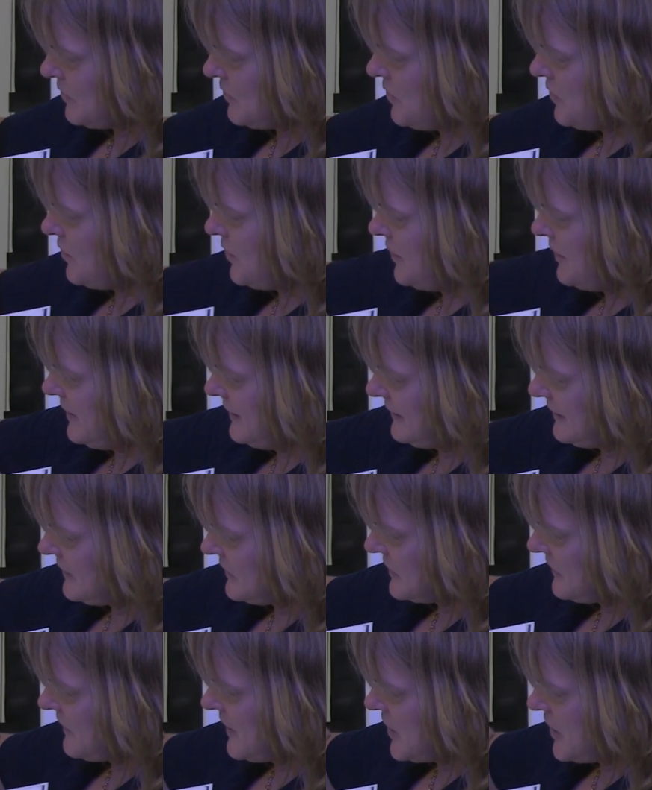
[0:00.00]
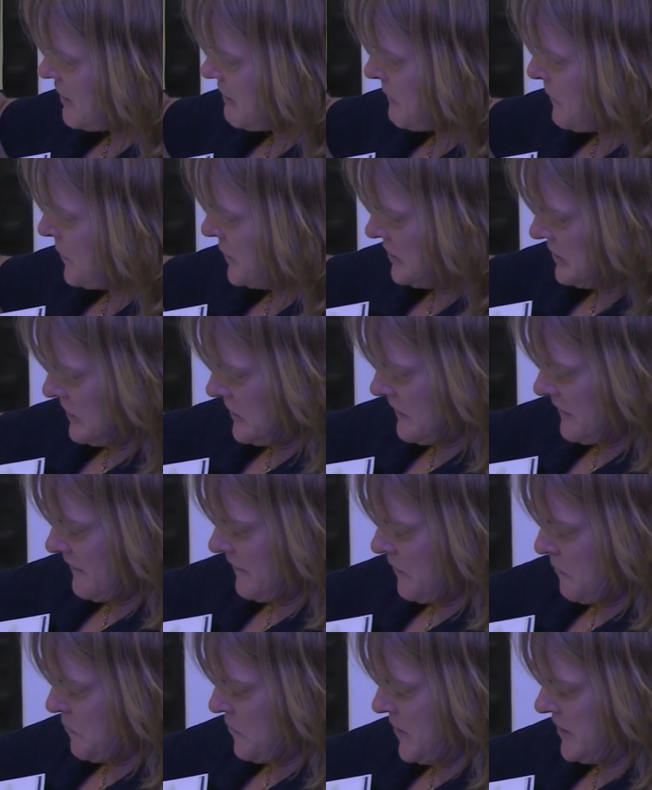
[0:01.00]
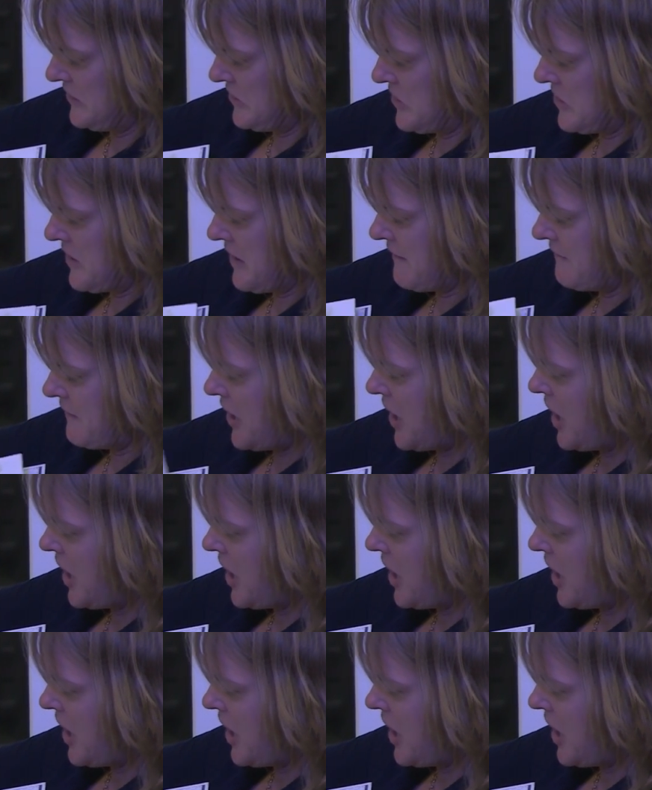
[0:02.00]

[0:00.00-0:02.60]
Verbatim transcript: school. This looks very Wizard, Wizard of